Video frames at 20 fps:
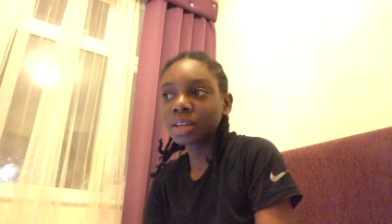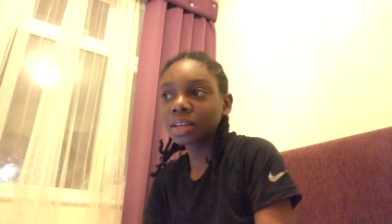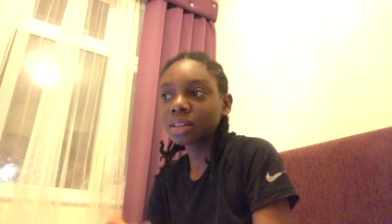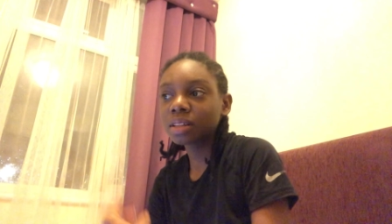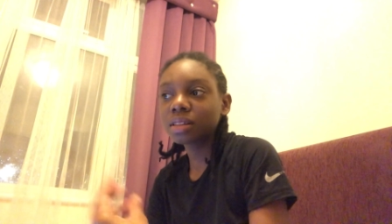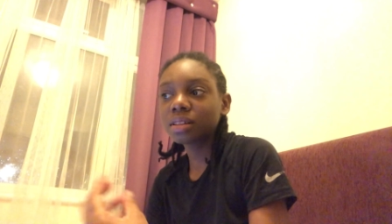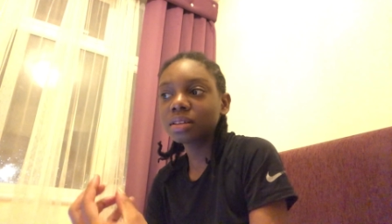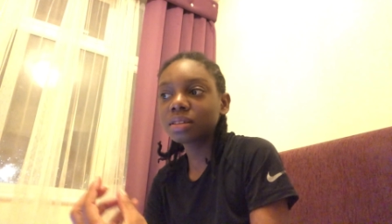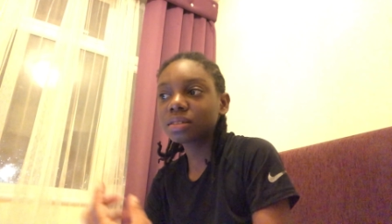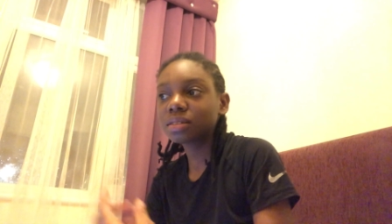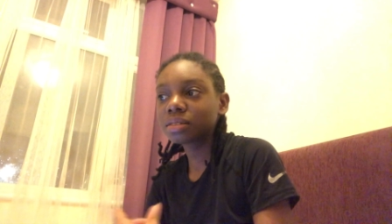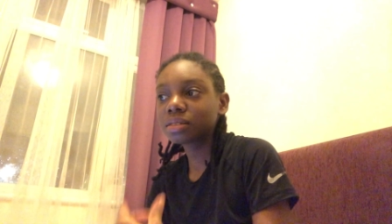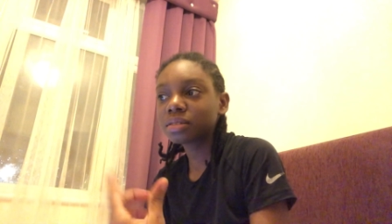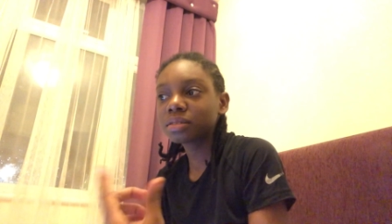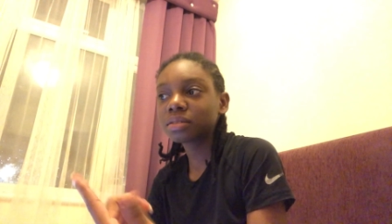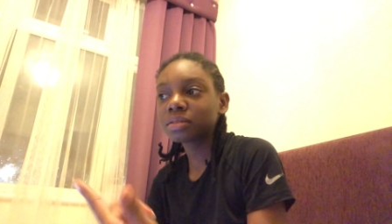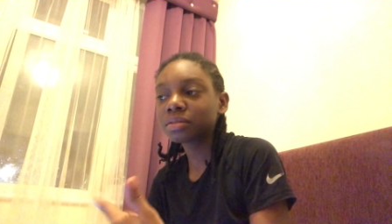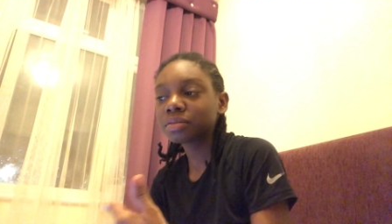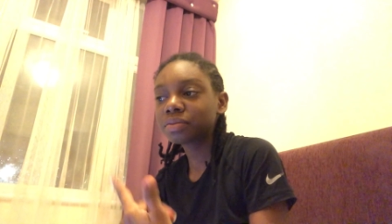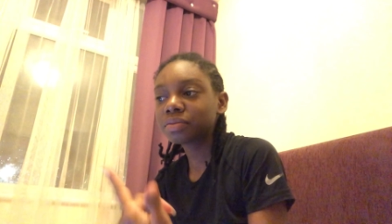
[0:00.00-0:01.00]

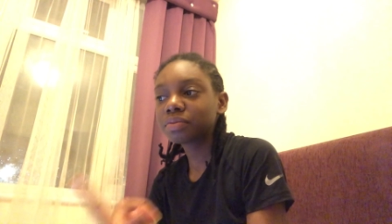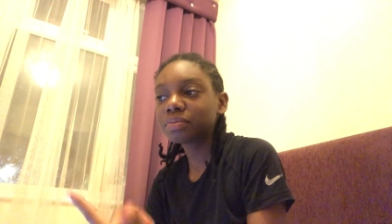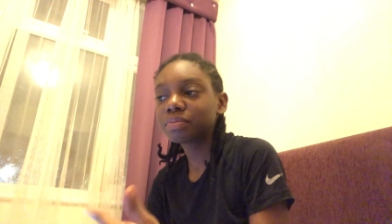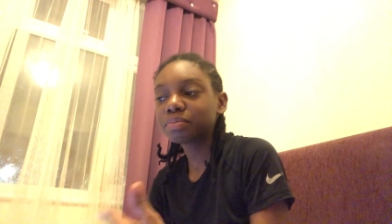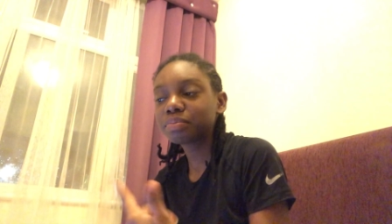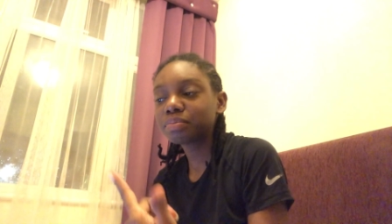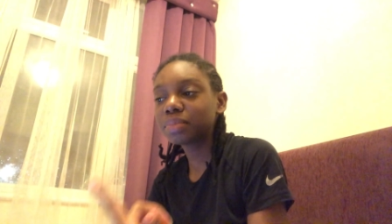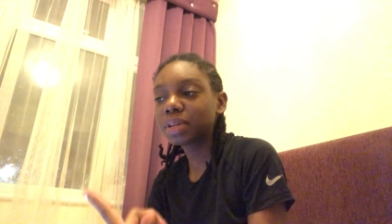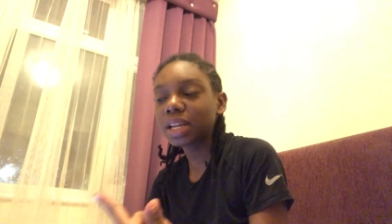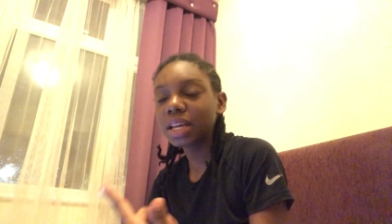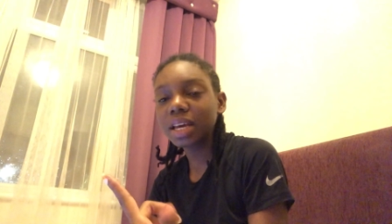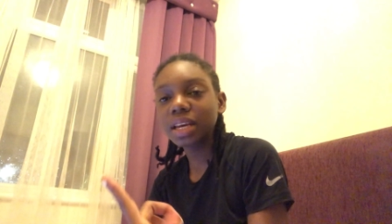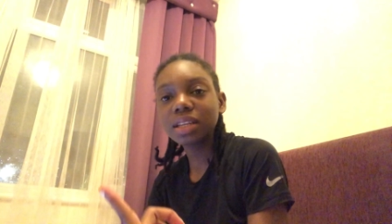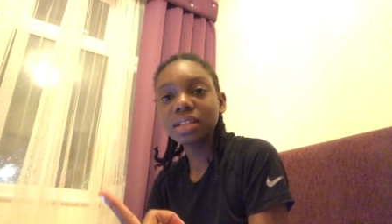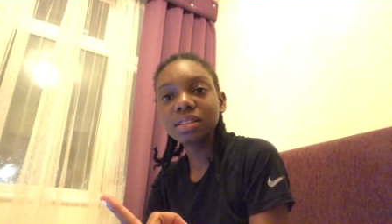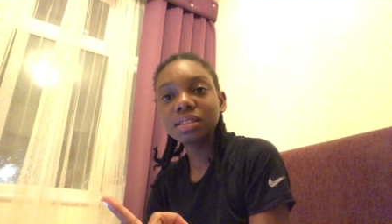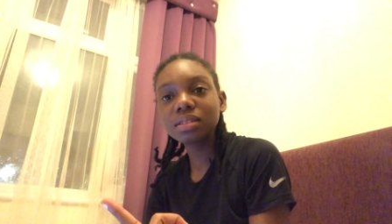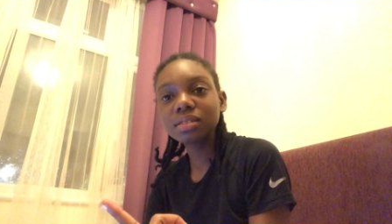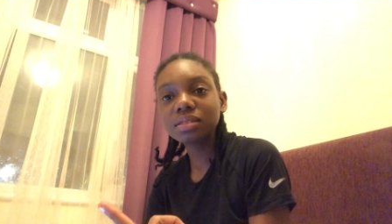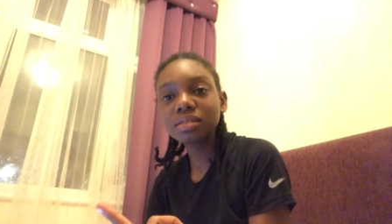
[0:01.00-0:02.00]
the
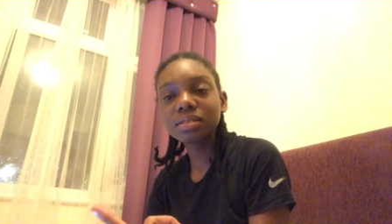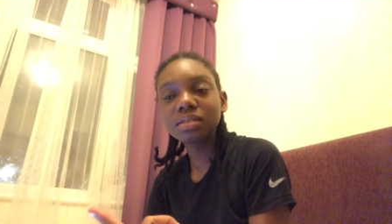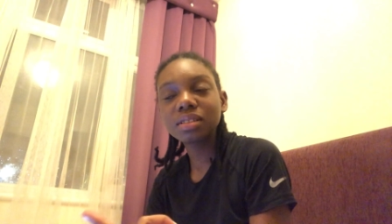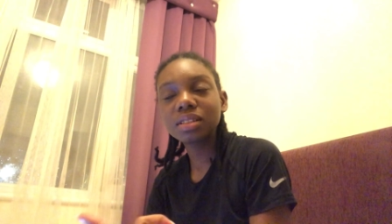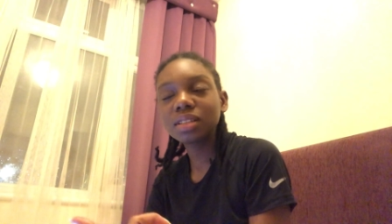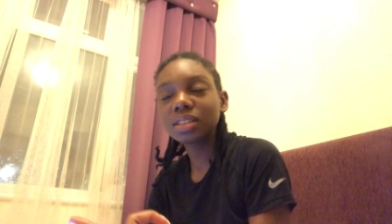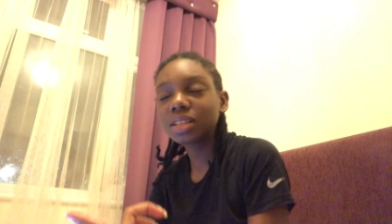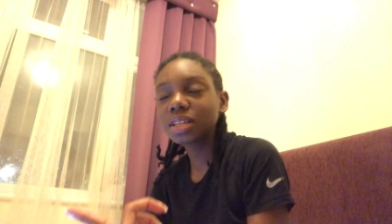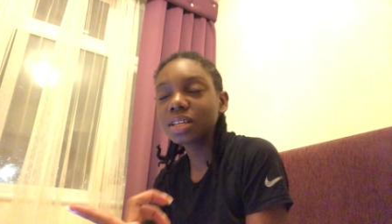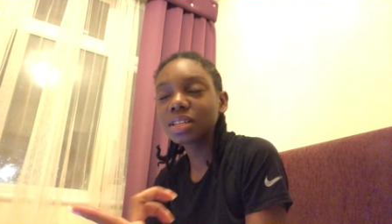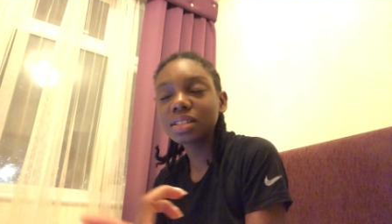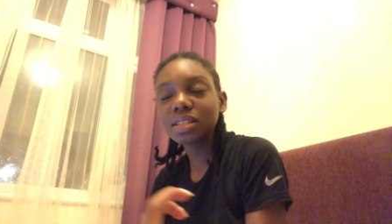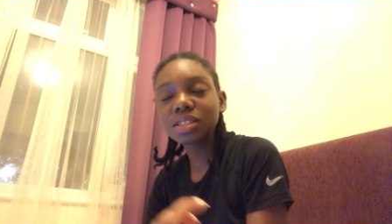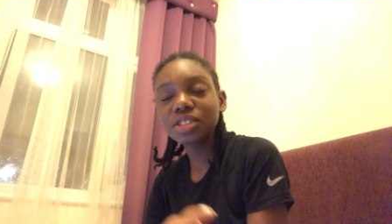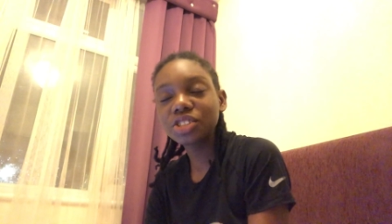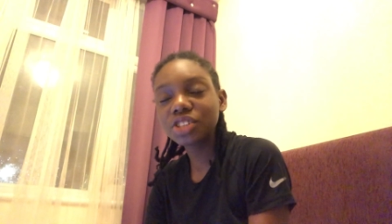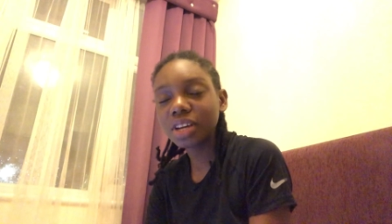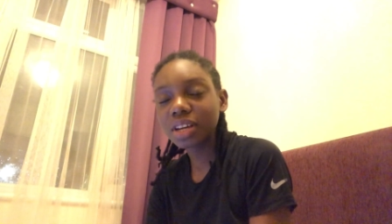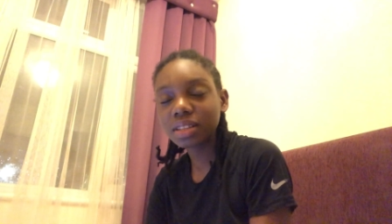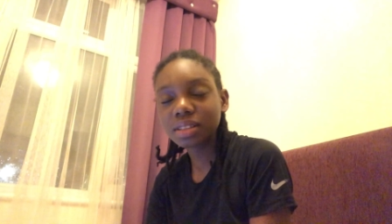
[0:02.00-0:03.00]
plane, the
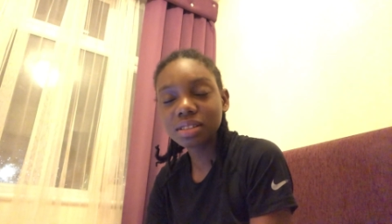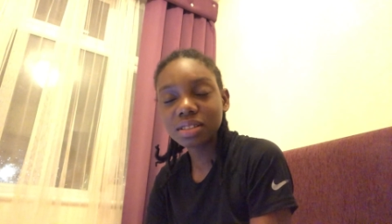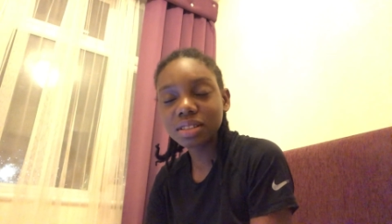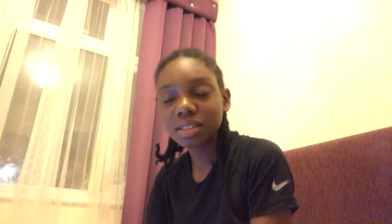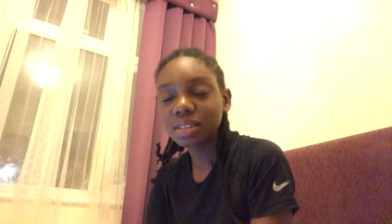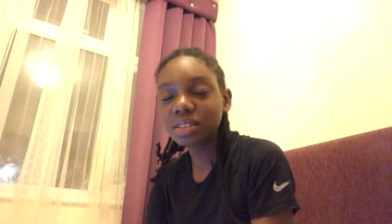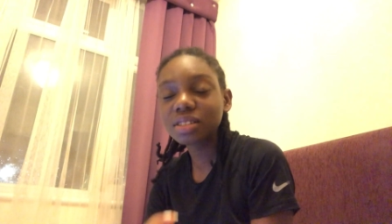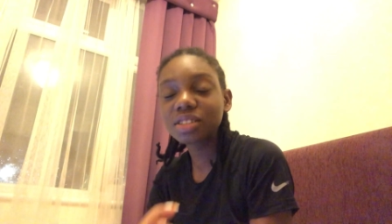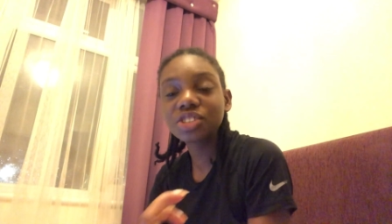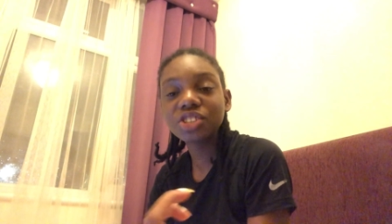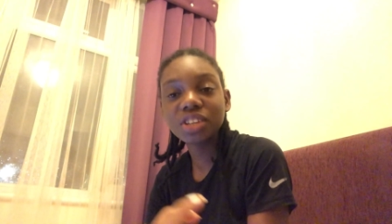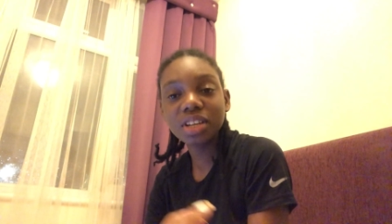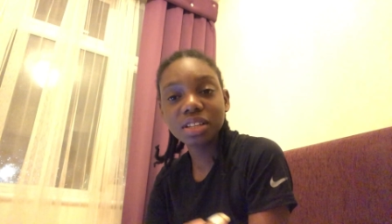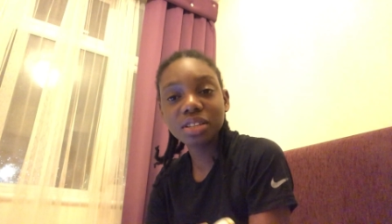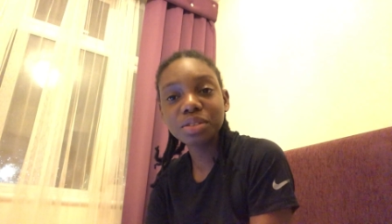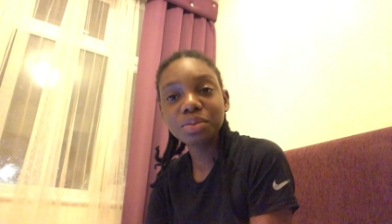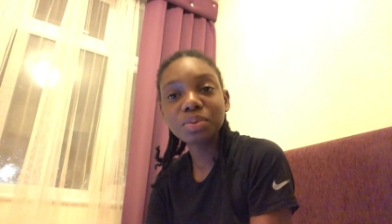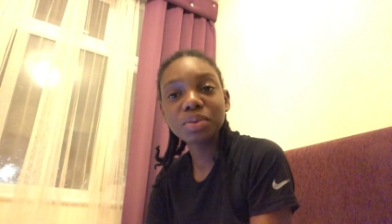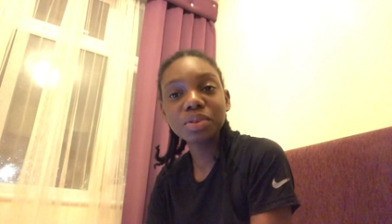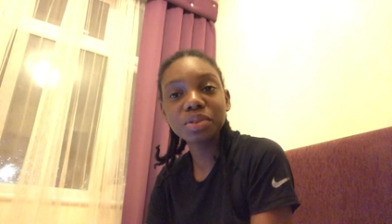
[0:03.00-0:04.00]

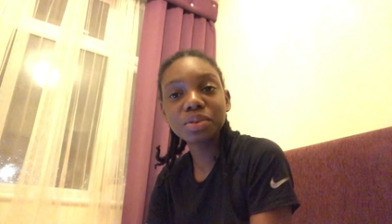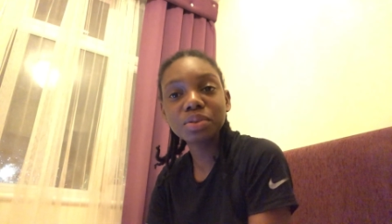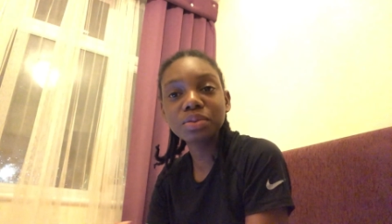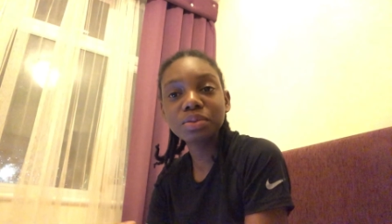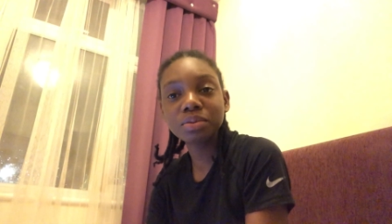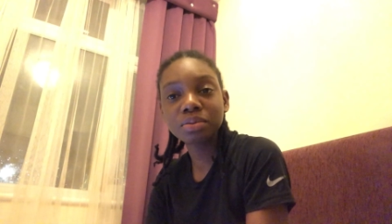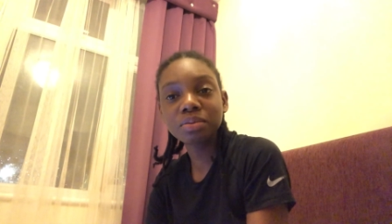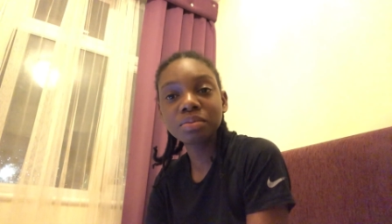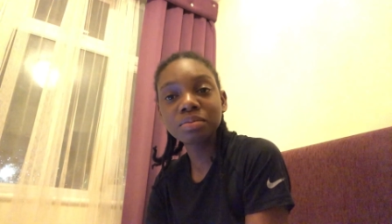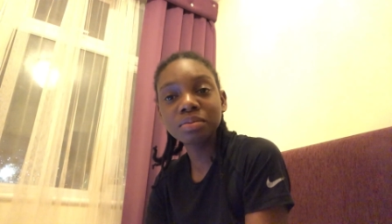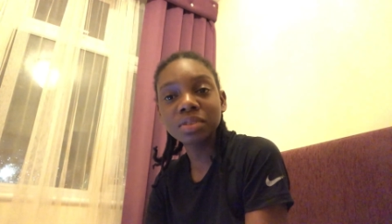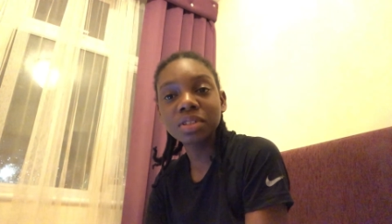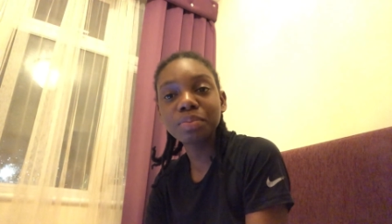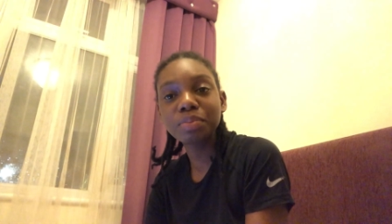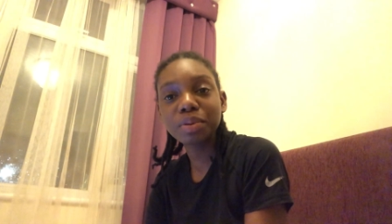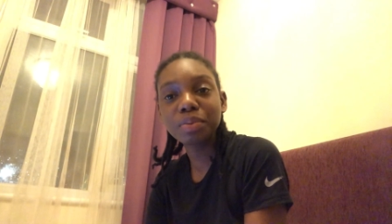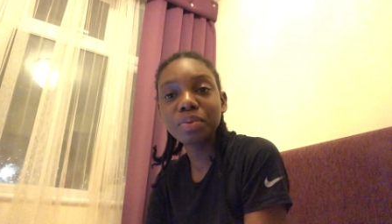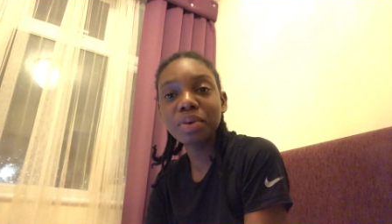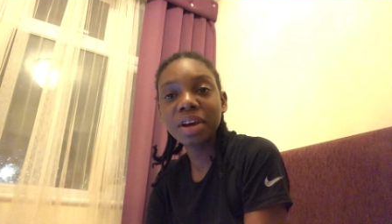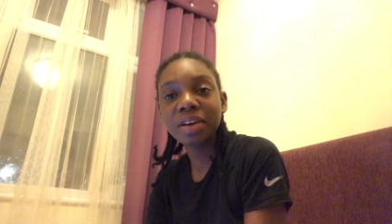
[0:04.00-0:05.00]
EasyJet was the
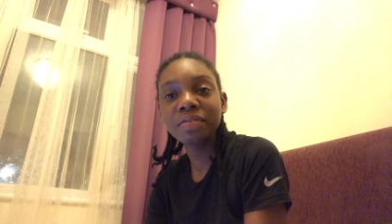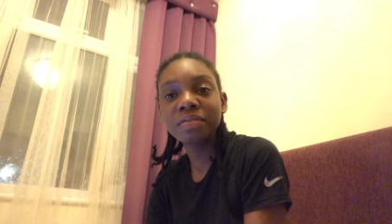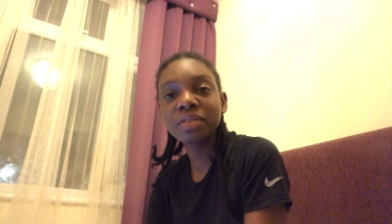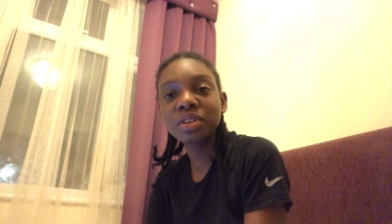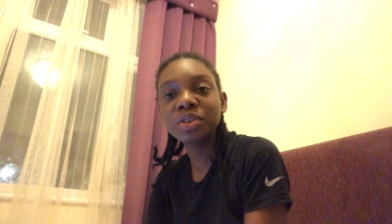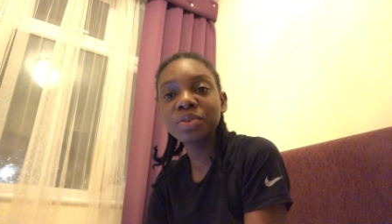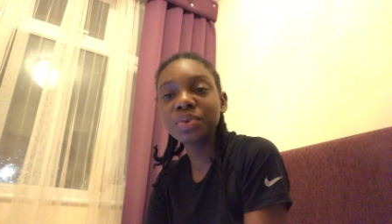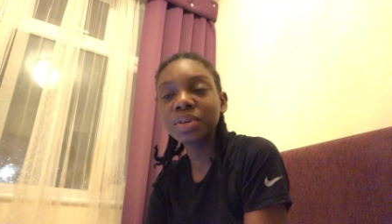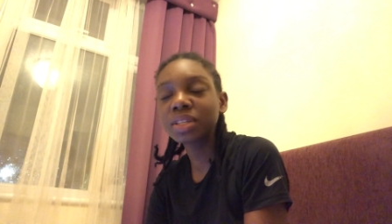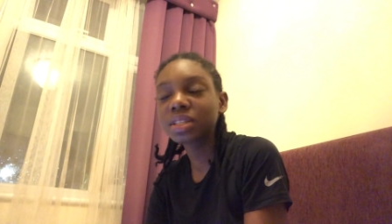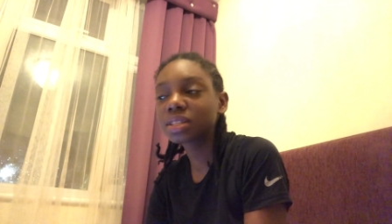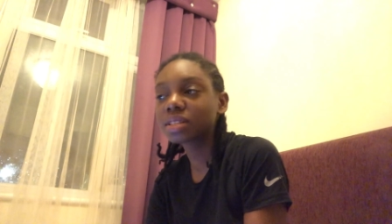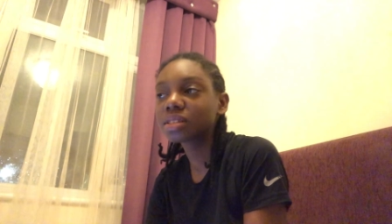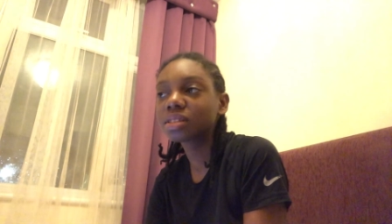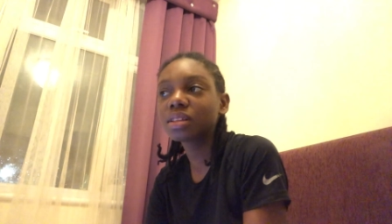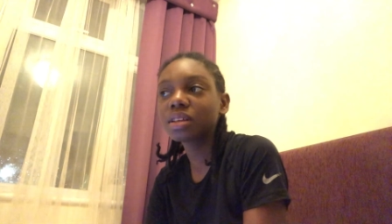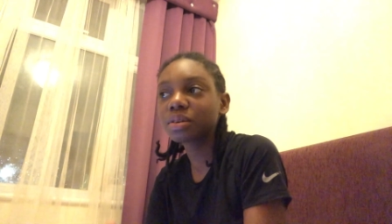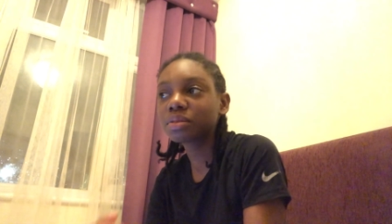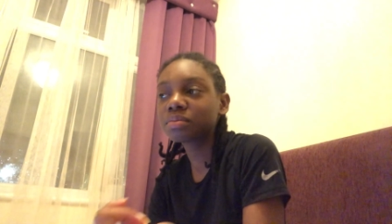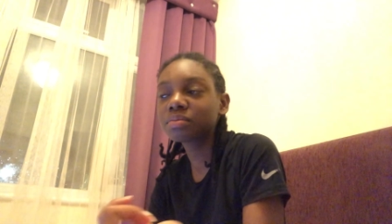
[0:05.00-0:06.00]
people I flew with.
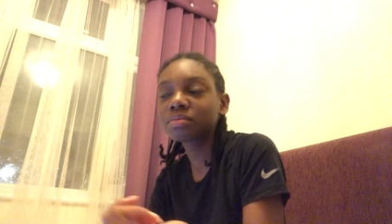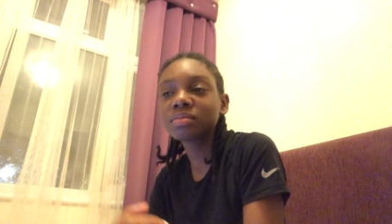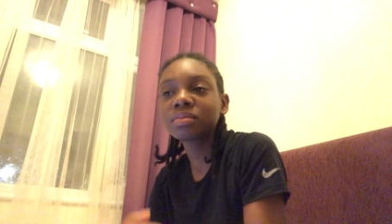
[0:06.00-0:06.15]
They